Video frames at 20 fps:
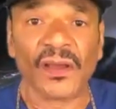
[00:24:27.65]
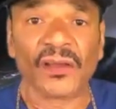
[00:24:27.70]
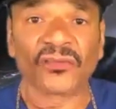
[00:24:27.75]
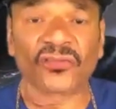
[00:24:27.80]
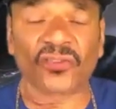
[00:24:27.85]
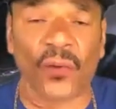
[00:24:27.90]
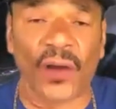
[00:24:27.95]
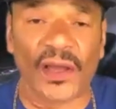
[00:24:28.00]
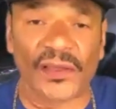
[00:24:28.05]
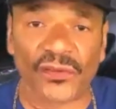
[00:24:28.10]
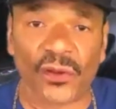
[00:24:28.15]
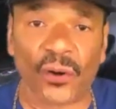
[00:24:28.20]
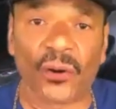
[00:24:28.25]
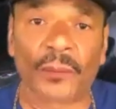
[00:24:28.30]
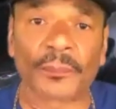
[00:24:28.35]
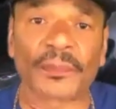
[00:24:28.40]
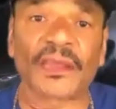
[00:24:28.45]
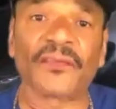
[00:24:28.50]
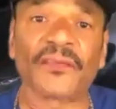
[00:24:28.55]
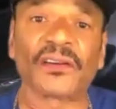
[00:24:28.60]
So I know
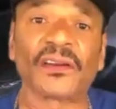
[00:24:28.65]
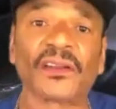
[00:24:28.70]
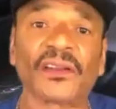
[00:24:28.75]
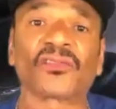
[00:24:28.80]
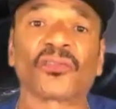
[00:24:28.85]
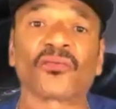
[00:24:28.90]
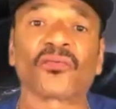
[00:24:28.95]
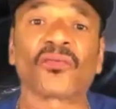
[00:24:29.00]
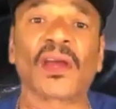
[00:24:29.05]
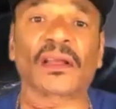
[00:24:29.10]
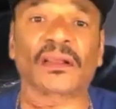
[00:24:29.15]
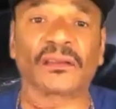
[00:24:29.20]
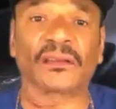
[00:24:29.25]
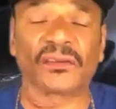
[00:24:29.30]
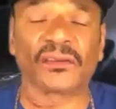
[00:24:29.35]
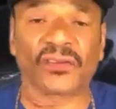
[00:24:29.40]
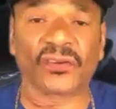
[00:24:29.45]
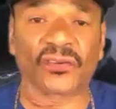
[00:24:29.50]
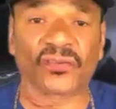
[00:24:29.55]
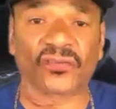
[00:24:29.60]
I'm giving it
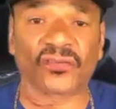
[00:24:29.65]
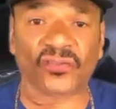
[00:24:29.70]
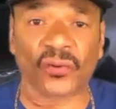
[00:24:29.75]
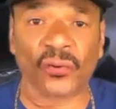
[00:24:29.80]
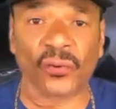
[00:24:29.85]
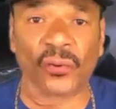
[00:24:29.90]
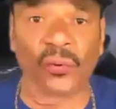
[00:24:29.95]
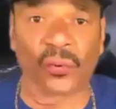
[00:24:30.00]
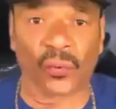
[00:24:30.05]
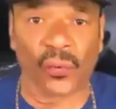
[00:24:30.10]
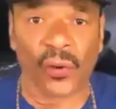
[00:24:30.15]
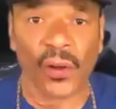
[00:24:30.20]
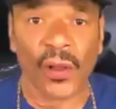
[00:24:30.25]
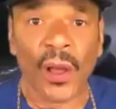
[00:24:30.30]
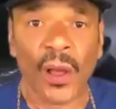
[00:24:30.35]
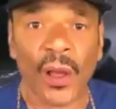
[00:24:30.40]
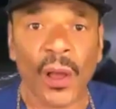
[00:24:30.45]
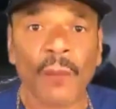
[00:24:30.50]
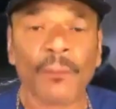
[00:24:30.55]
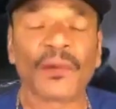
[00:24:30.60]
directly to the school.
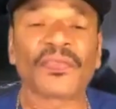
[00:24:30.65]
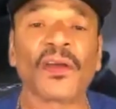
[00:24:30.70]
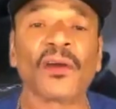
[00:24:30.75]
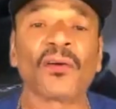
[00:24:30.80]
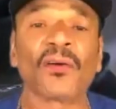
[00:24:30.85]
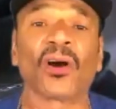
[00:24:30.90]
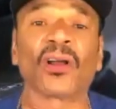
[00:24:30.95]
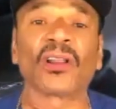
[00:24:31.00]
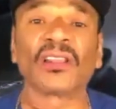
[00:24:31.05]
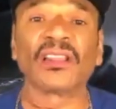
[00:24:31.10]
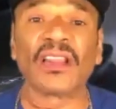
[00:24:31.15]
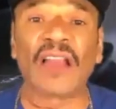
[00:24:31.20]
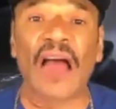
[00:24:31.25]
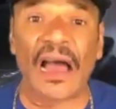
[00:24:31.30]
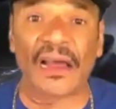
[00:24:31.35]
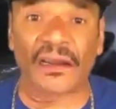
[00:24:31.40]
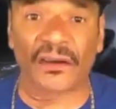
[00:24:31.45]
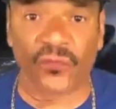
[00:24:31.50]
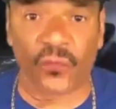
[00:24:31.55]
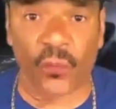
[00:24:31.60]
But there are a
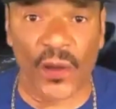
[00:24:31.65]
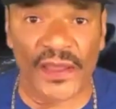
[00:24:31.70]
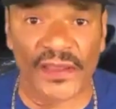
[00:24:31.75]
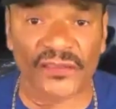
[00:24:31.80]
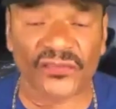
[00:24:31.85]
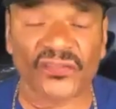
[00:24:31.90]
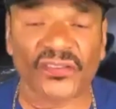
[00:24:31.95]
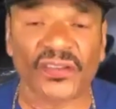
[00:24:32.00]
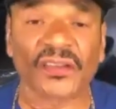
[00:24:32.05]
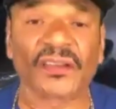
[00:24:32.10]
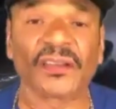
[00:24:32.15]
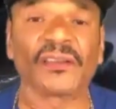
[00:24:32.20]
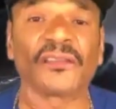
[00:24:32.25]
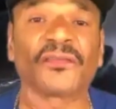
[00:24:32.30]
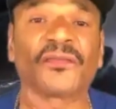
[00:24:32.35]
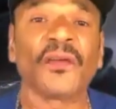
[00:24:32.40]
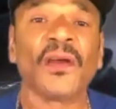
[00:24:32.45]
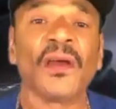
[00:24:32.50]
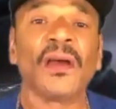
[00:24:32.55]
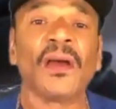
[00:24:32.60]
lot of ways to
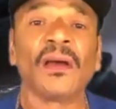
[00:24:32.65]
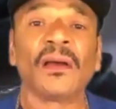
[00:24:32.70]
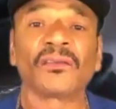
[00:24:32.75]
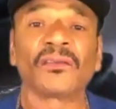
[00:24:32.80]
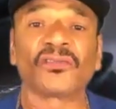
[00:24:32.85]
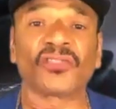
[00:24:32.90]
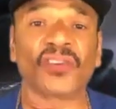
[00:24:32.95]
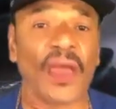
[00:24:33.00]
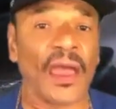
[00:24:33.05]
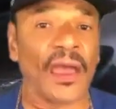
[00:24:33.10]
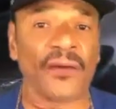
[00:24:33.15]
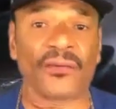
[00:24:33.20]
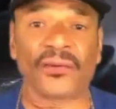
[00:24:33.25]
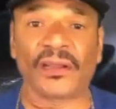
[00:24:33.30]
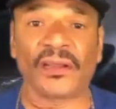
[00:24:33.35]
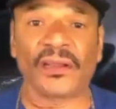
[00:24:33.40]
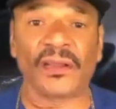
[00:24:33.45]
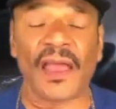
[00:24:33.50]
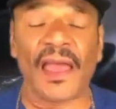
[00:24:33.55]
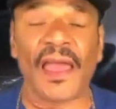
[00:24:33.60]
give
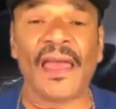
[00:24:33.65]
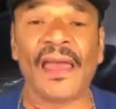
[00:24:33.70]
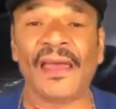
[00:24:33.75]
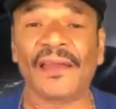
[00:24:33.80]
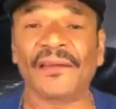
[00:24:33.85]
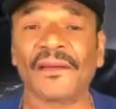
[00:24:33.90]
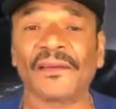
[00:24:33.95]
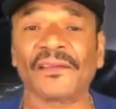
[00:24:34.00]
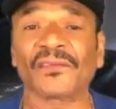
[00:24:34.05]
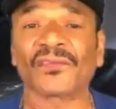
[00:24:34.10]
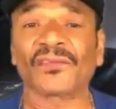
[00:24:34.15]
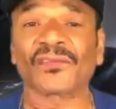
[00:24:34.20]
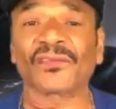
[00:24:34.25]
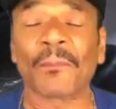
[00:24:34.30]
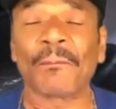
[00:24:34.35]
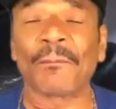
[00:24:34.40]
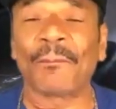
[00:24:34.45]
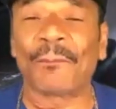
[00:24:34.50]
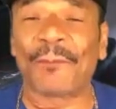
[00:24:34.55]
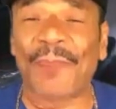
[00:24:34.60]
charity. And
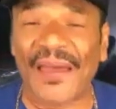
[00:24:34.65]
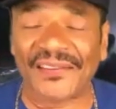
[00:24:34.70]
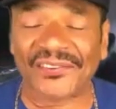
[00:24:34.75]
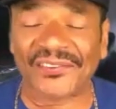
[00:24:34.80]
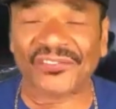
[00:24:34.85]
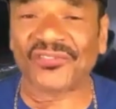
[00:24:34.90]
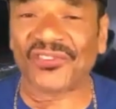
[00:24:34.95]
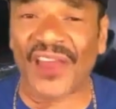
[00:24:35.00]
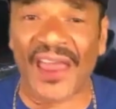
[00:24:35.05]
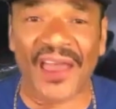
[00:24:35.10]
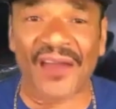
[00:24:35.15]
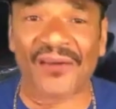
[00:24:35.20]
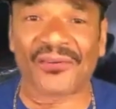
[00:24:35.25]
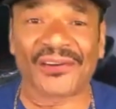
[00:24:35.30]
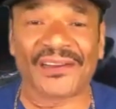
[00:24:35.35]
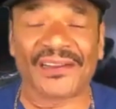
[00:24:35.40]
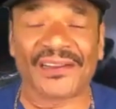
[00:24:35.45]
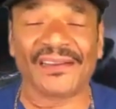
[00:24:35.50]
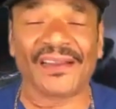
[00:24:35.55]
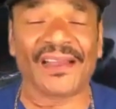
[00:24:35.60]
the best
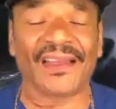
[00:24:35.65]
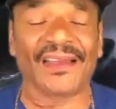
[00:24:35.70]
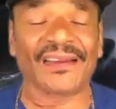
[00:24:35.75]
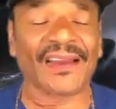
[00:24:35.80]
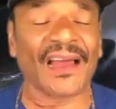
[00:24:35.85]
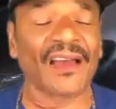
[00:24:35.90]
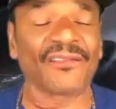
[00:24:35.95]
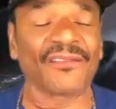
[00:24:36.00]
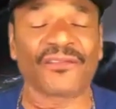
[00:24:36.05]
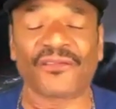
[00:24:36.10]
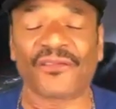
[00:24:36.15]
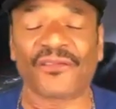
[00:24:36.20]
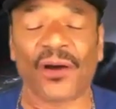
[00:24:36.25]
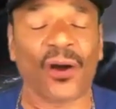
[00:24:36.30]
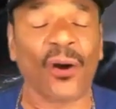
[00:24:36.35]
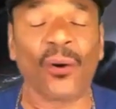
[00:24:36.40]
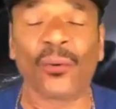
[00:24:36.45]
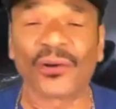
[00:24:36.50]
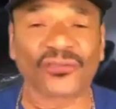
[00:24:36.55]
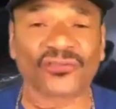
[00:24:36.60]
charity, and I've
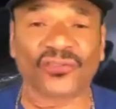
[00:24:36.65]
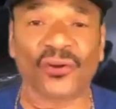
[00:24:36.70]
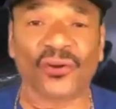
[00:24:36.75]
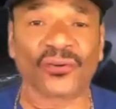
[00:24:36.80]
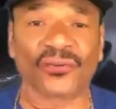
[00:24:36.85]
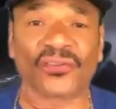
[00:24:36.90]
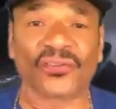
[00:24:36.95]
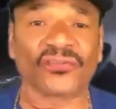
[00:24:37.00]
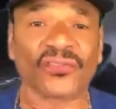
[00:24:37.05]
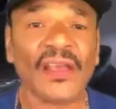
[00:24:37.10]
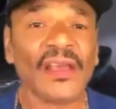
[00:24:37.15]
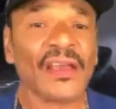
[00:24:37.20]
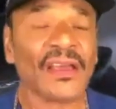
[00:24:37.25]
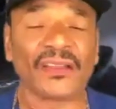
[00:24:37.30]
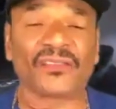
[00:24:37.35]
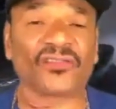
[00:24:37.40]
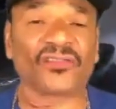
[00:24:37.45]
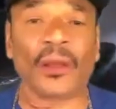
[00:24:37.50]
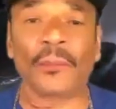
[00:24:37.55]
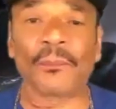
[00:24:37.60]
always heard this,
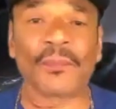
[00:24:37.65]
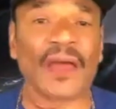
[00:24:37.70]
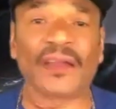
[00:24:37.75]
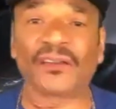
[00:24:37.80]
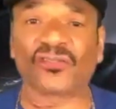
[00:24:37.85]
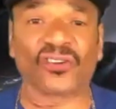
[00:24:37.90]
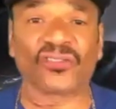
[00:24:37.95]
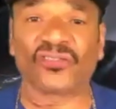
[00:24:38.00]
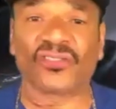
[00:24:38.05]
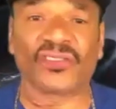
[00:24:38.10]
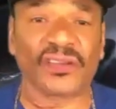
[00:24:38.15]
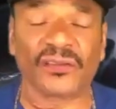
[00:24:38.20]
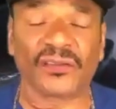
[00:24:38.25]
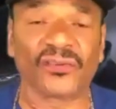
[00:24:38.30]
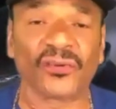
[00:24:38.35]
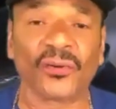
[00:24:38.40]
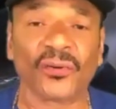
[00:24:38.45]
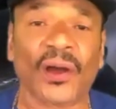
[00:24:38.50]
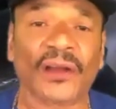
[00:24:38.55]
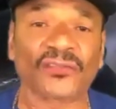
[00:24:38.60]
it's something I just
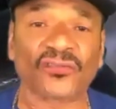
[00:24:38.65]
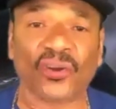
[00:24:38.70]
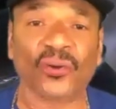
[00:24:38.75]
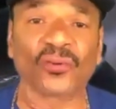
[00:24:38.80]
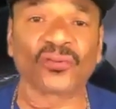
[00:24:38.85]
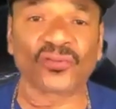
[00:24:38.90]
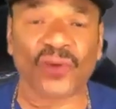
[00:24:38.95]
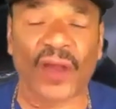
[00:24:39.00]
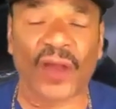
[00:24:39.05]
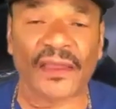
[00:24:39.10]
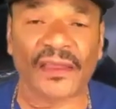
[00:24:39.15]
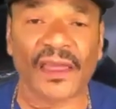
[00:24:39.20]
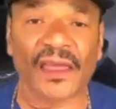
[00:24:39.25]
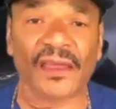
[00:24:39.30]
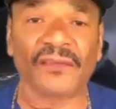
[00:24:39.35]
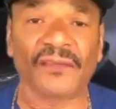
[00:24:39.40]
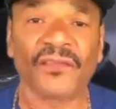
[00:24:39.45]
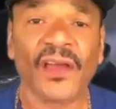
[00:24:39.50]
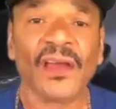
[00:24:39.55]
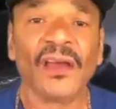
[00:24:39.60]
didn't do. I told you I
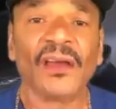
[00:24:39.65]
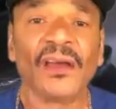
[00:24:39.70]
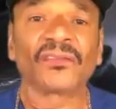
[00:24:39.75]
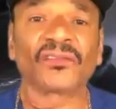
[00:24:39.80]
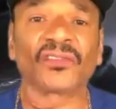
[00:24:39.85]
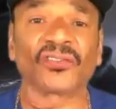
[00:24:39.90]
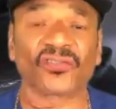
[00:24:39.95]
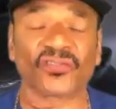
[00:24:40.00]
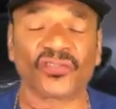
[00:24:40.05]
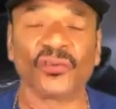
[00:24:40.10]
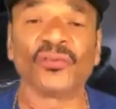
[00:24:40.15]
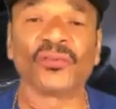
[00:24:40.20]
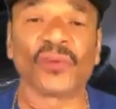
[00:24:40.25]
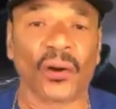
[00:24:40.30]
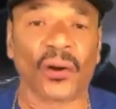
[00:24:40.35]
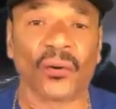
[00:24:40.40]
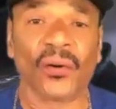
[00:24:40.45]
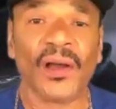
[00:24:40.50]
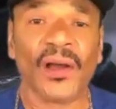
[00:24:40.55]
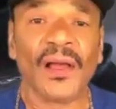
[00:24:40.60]
gave to
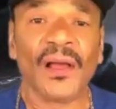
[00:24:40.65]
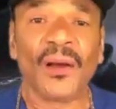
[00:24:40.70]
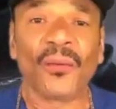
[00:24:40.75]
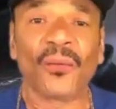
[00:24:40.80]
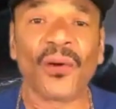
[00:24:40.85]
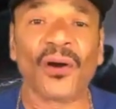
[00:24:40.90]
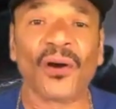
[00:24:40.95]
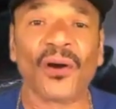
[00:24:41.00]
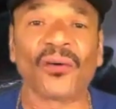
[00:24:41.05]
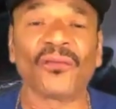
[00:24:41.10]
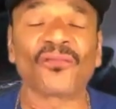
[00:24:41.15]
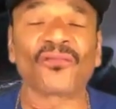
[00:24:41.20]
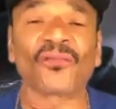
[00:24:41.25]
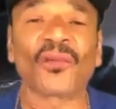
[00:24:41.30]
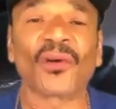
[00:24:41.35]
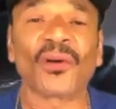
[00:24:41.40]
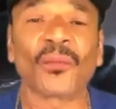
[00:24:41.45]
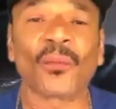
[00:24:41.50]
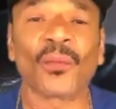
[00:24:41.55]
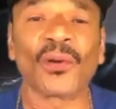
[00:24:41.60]
Suno. Well,
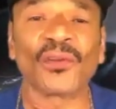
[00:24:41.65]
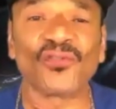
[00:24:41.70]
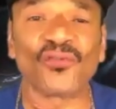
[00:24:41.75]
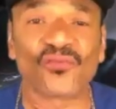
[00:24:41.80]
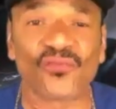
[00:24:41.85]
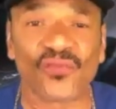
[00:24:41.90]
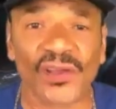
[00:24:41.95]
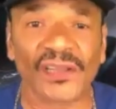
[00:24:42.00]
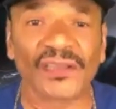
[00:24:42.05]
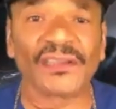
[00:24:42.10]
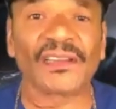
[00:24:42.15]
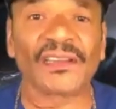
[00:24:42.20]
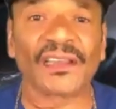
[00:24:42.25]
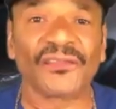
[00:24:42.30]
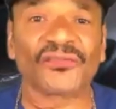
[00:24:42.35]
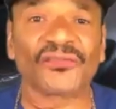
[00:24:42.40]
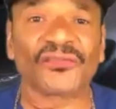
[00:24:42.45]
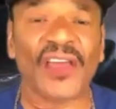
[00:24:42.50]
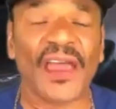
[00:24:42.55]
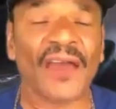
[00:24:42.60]
when you really
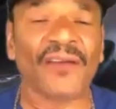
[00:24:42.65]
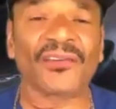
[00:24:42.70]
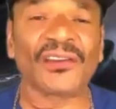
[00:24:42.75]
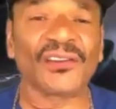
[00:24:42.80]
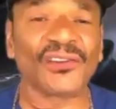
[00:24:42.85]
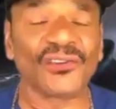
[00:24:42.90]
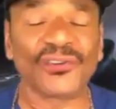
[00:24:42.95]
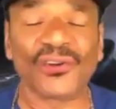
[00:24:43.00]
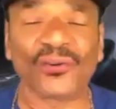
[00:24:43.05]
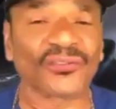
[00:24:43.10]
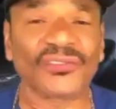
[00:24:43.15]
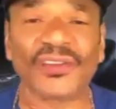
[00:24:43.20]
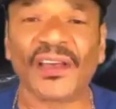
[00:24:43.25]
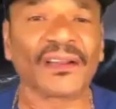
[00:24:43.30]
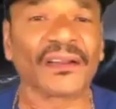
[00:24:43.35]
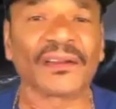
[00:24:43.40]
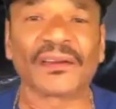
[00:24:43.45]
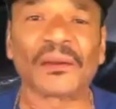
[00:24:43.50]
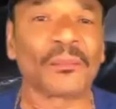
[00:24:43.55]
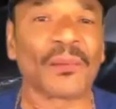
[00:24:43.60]
give charity, you don't
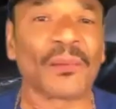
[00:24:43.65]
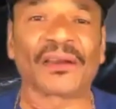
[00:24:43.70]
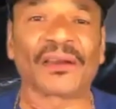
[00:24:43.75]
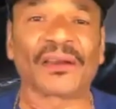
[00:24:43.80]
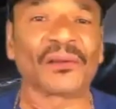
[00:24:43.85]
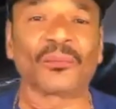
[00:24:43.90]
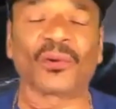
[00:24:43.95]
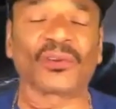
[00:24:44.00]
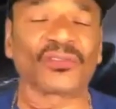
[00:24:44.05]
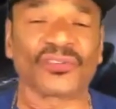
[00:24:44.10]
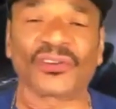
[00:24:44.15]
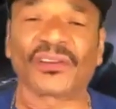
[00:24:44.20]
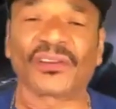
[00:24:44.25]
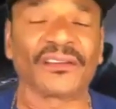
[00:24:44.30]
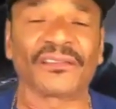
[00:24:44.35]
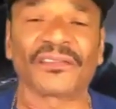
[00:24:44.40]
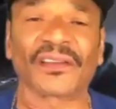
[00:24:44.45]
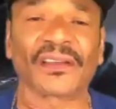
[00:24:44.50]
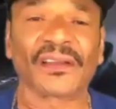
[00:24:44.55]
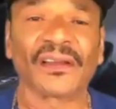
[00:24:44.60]
tell anybody what you're
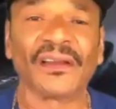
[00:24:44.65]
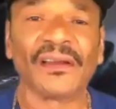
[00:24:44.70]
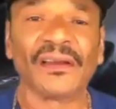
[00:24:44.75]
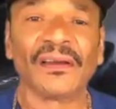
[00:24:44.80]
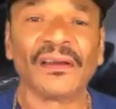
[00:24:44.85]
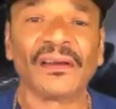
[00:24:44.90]
giving.